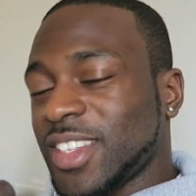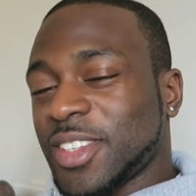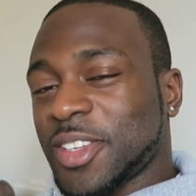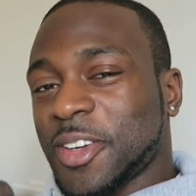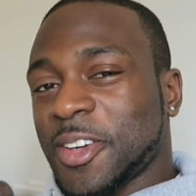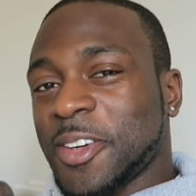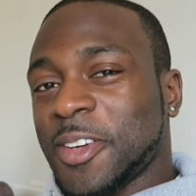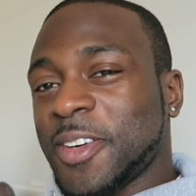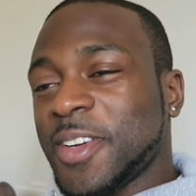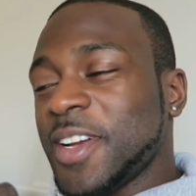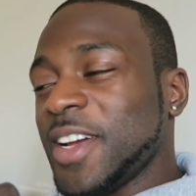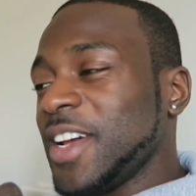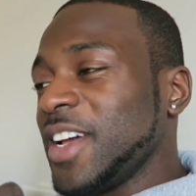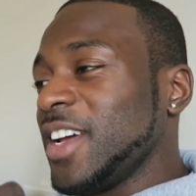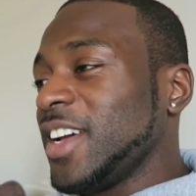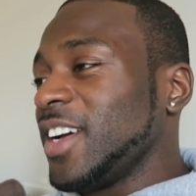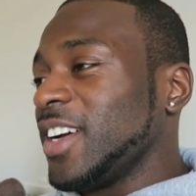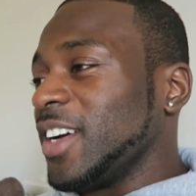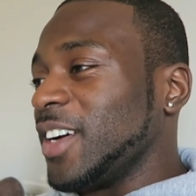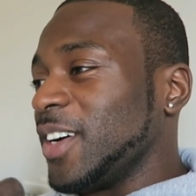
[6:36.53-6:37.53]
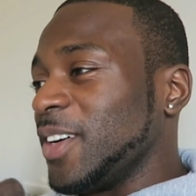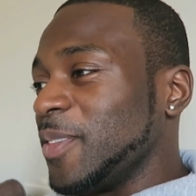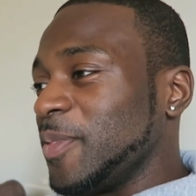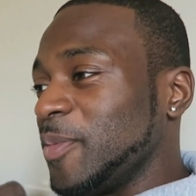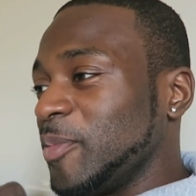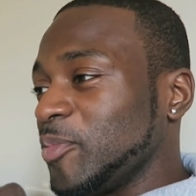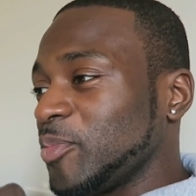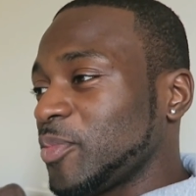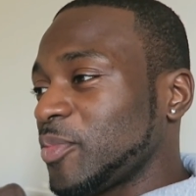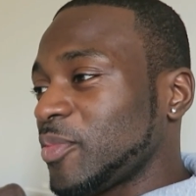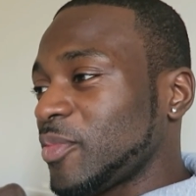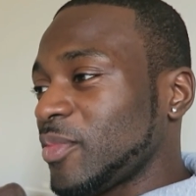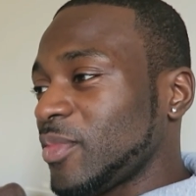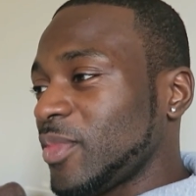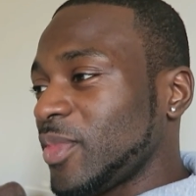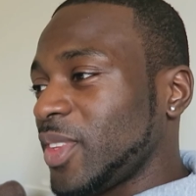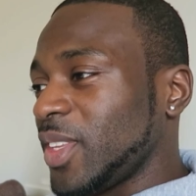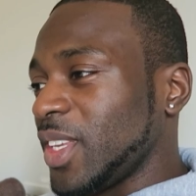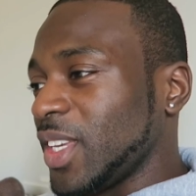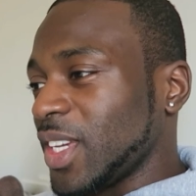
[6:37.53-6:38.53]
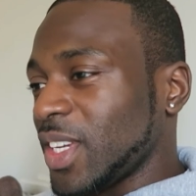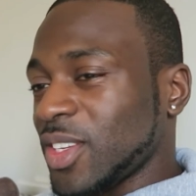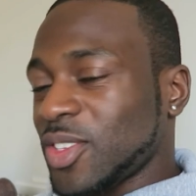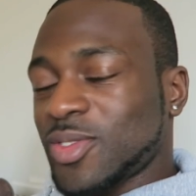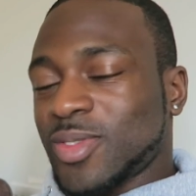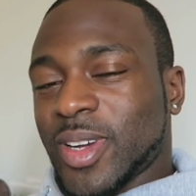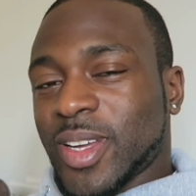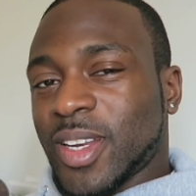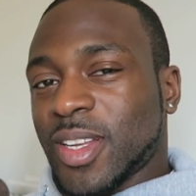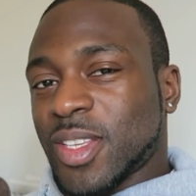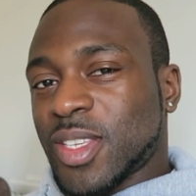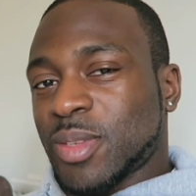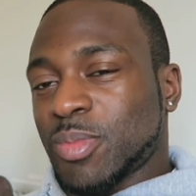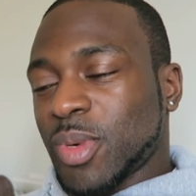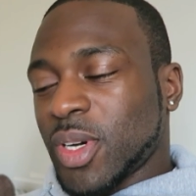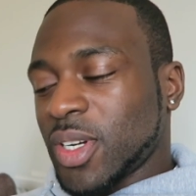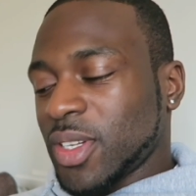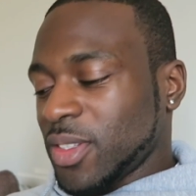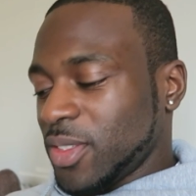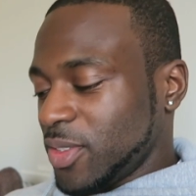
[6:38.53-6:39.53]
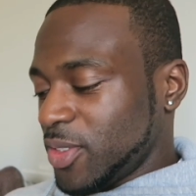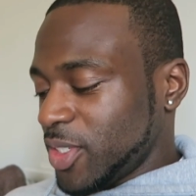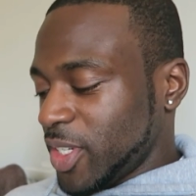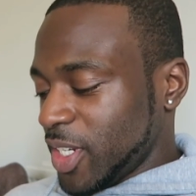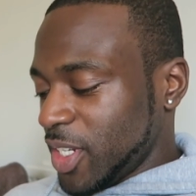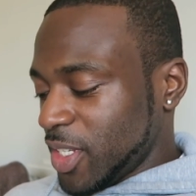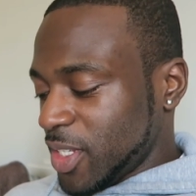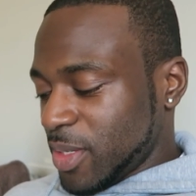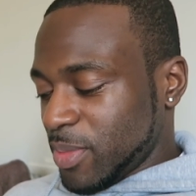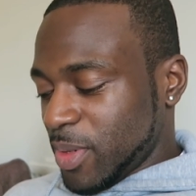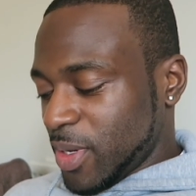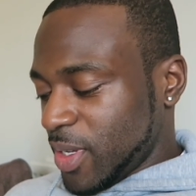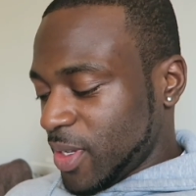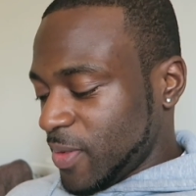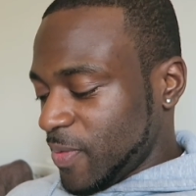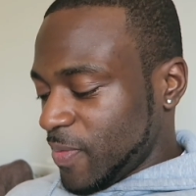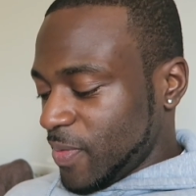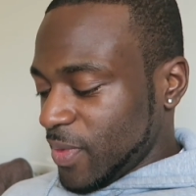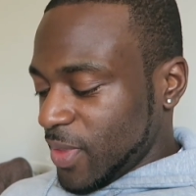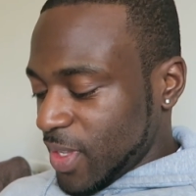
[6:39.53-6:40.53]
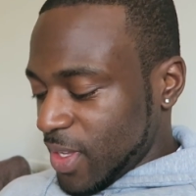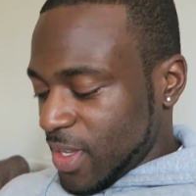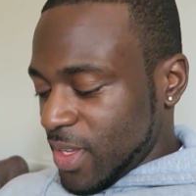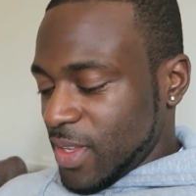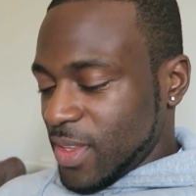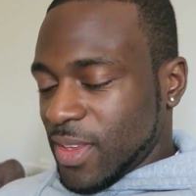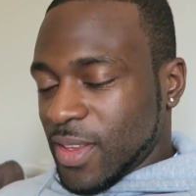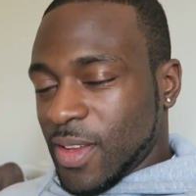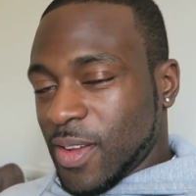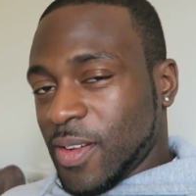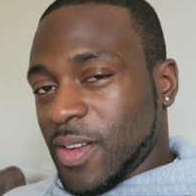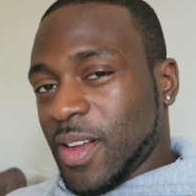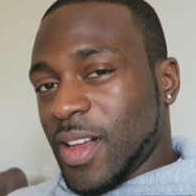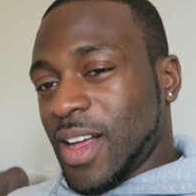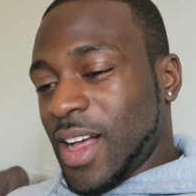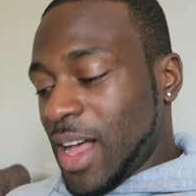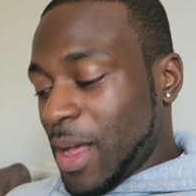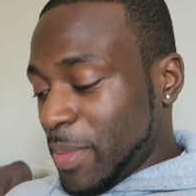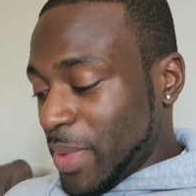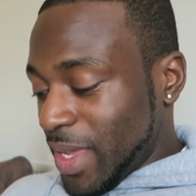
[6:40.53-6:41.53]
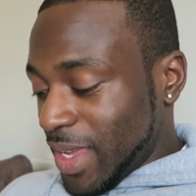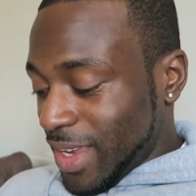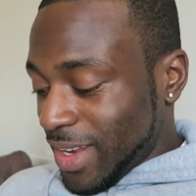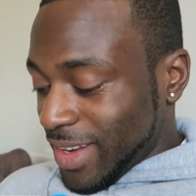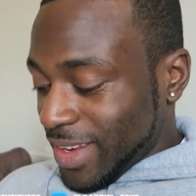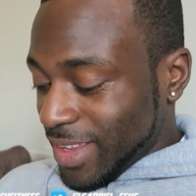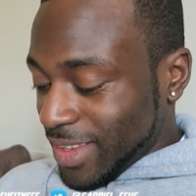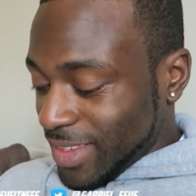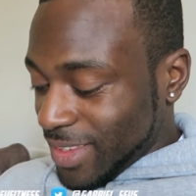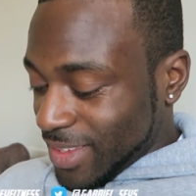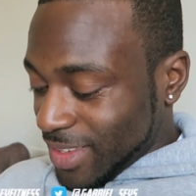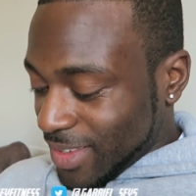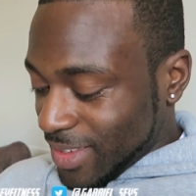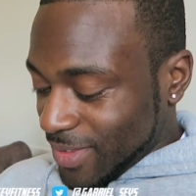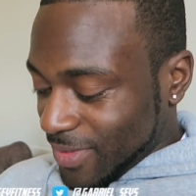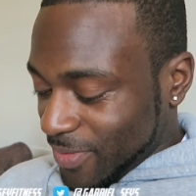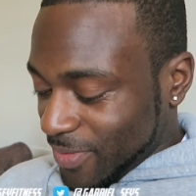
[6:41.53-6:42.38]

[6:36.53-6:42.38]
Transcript: So um, yeah, training smart, training smart. So I'm gonna eat this.